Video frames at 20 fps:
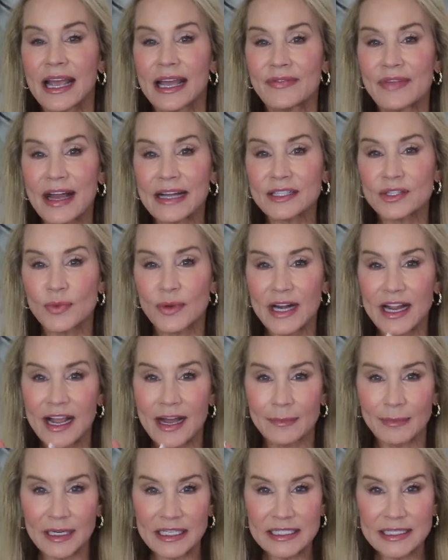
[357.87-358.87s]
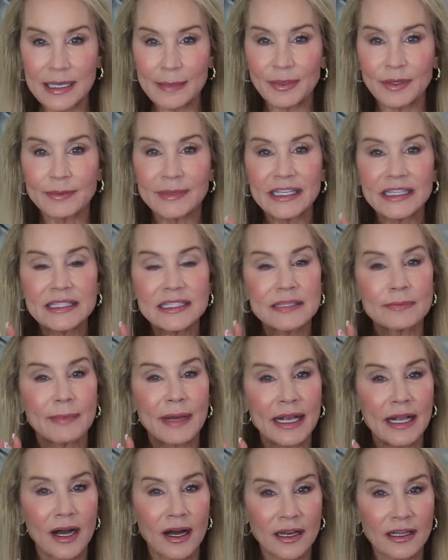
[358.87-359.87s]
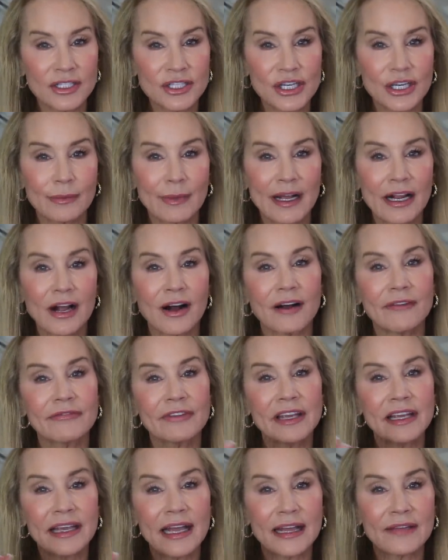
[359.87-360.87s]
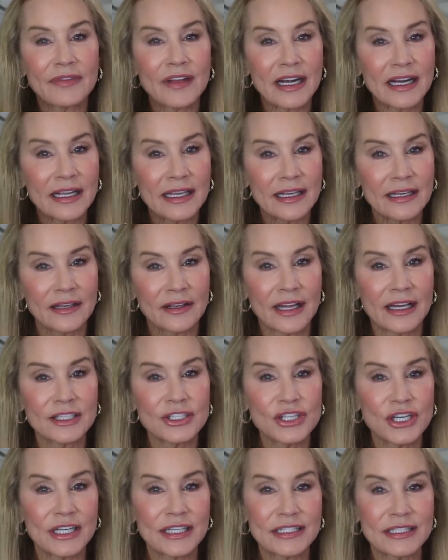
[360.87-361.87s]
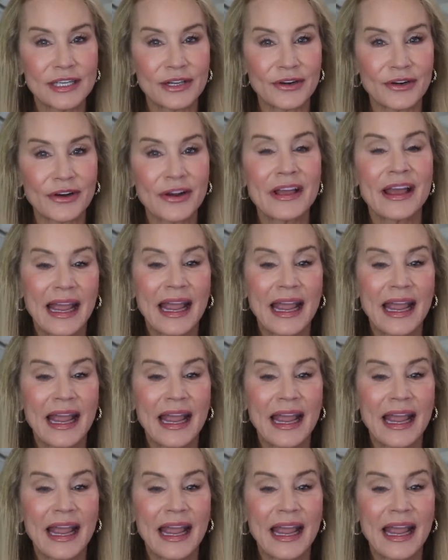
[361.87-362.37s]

And that's when I have my supplements, my collagen in my coffee, and then I eat lunch and dinner.